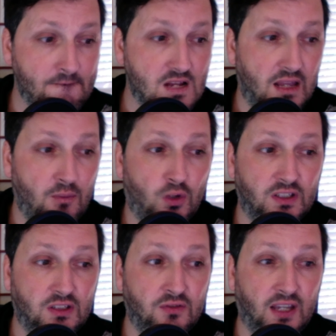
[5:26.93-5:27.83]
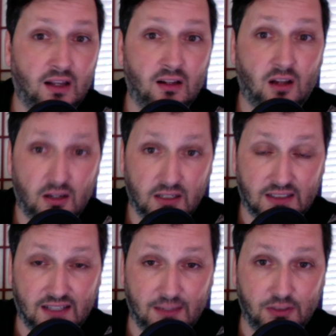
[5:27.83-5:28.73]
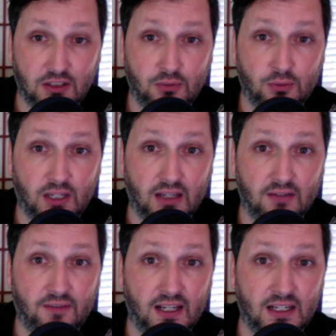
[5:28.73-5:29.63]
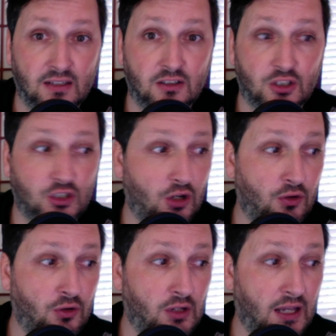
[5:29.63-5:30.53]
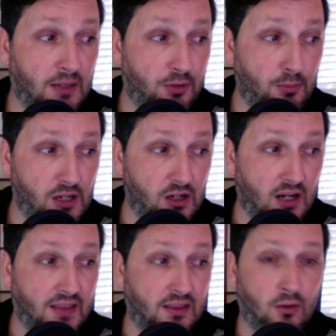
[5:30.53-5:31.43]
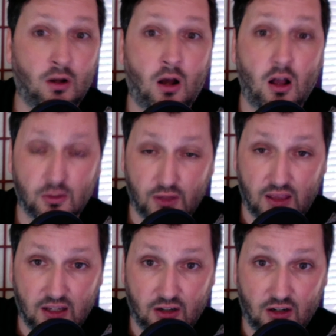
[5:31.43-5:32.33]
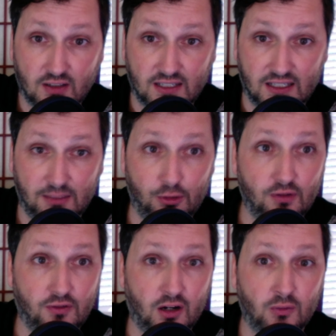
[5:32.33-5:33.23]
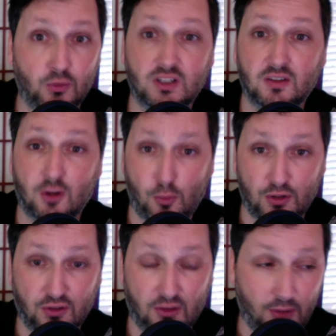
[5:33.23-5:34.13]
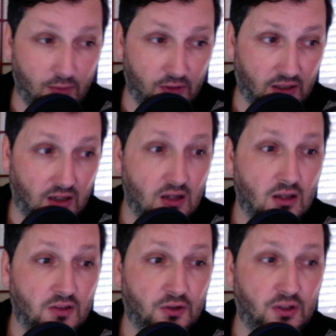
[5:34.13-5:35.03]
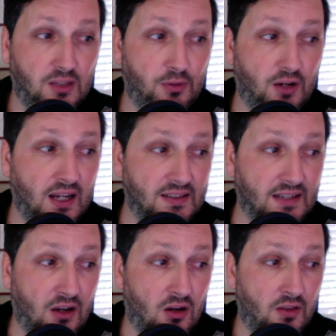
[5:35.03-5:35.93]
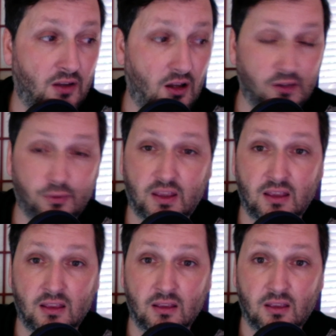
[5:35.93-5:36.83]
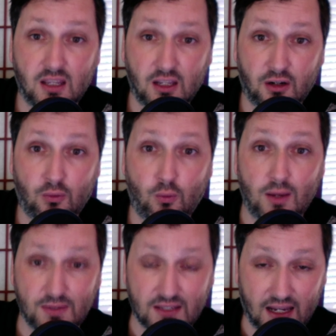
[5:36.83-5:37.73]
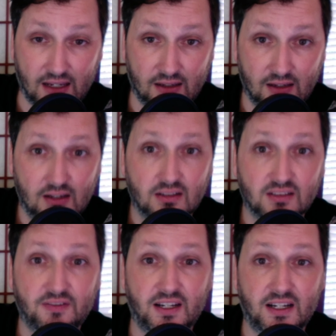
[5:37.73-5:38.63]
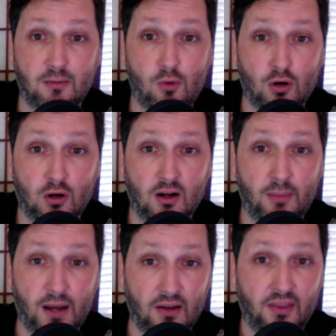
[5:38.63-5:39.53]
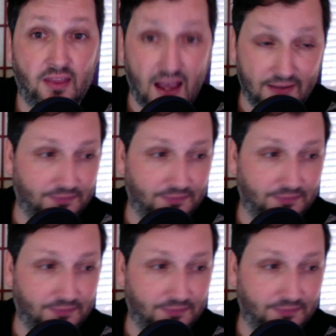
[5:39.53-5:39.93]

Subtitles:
And once you've gotten accepted, you will get invited to show at a premiere at the Hollywood Theater on Sandy Boulevard, which is open to the public. So keep your eyes out on the Hollywood Theater website to find out more about that.